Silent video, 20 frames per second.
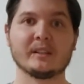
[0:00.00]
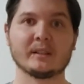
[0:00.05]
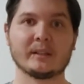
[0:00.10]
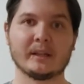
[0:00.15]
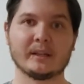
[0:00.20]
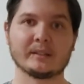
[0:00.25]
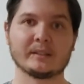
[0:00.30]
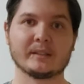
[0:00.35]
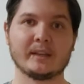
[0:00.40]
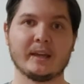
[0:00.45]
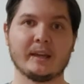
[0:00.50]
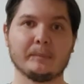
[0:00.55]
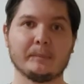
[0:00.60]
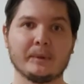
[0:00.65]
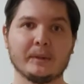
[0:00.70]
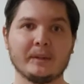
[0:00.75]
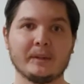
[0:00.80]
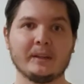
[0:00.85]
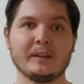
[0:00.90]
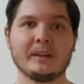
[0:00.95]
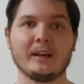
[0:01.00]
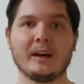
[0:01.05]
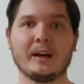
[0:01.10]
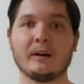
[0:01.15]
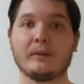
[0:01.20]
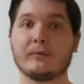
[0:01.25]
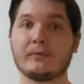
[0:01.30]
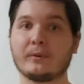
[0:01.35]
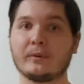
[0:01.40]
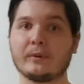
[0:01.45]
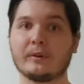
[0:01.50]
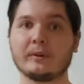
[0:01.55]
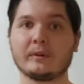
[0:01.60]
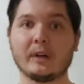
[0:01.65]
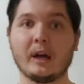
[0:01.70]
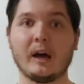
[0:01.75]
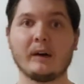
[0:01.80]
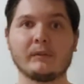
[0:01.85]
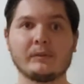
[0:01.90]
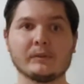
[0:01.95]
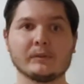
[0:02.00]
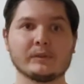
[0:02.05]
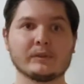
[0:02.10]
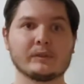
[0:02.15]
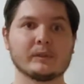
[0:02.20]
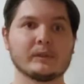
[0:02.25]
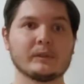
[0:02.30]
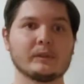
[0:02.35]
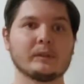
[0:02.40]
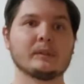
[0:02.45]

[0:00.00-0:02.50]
landscape for novels.